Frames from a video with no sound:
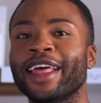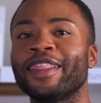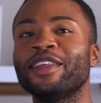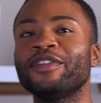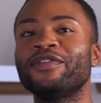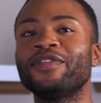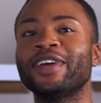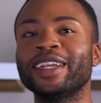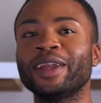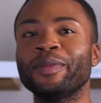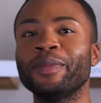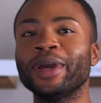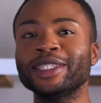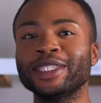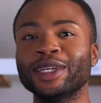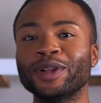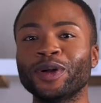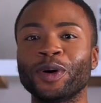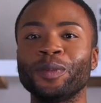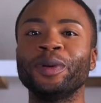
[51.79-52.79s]
the
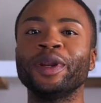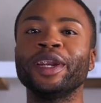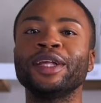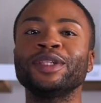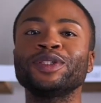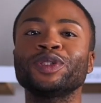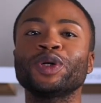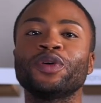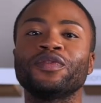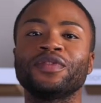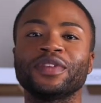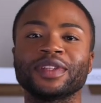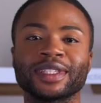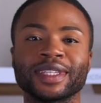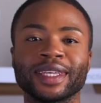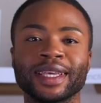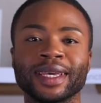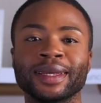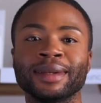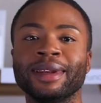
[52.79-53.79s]
fundamental components of the
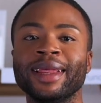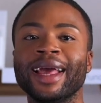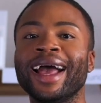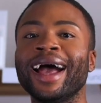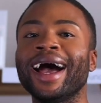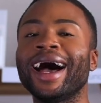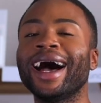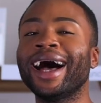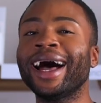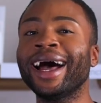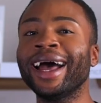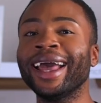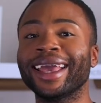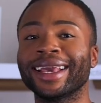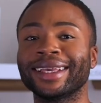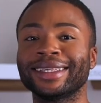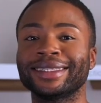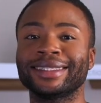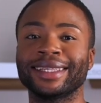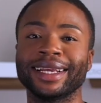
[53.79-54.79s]
skin are
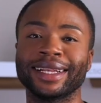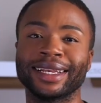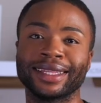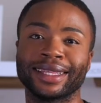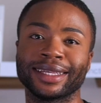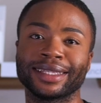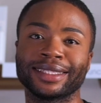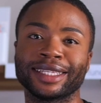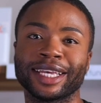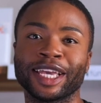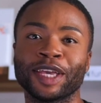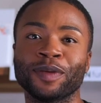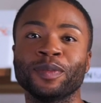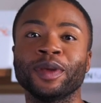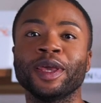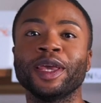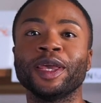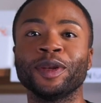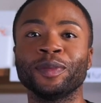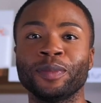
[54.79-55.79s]
exactly the
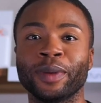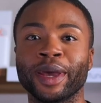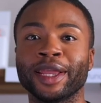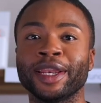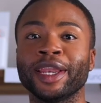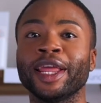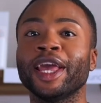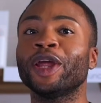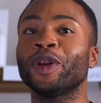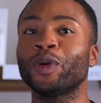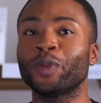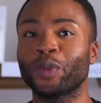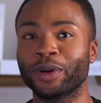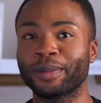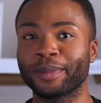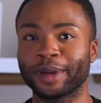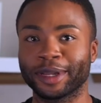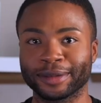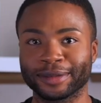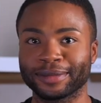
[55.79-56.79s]
same in men and
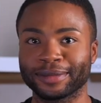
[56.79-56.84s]
women.